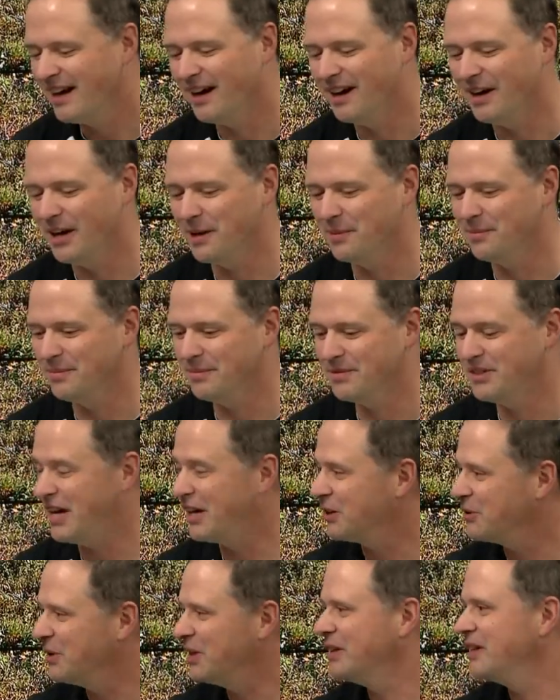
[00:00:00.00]
um,
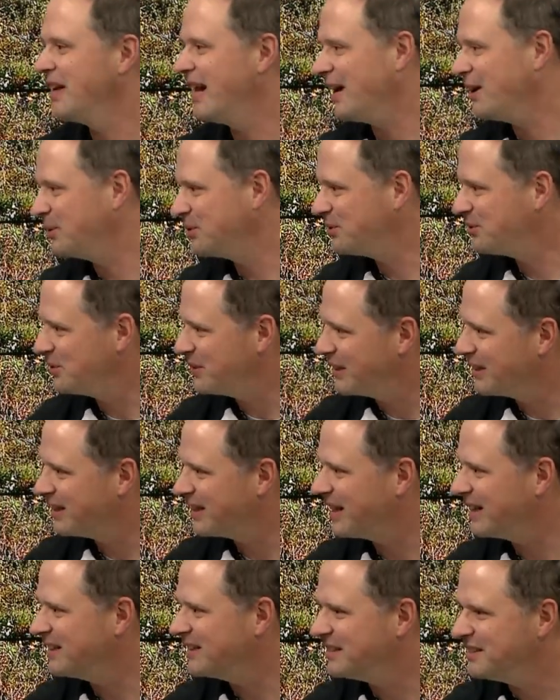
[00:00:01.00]
decorated out so they can
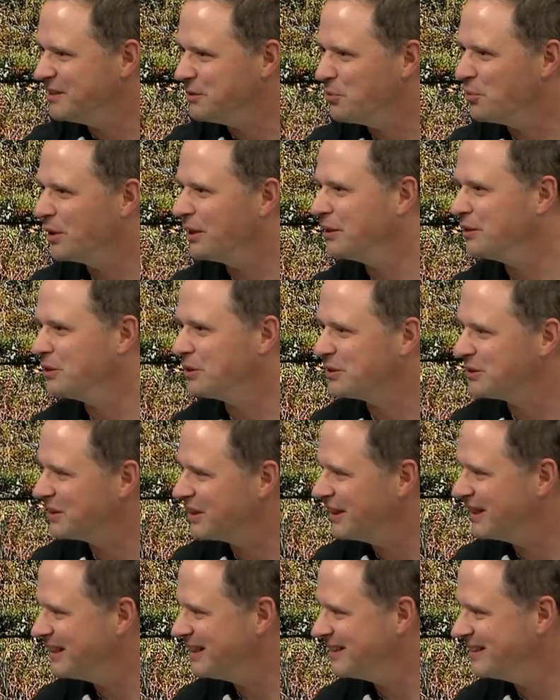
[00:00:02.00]
kind of see what it looks
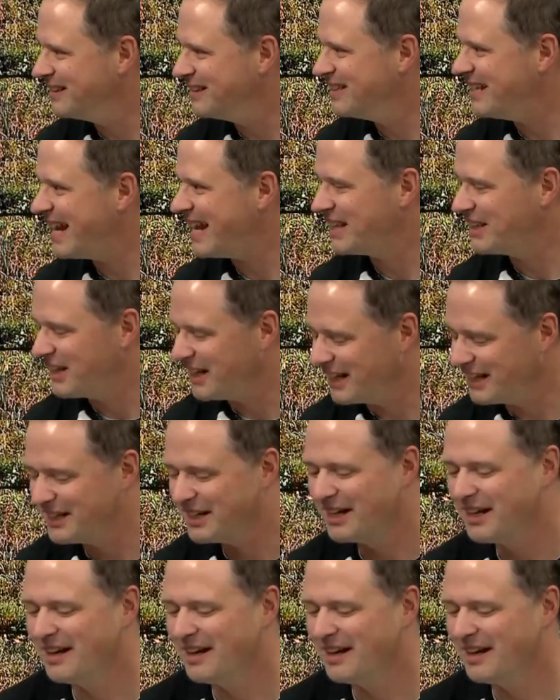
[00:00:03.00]
like in the daylight.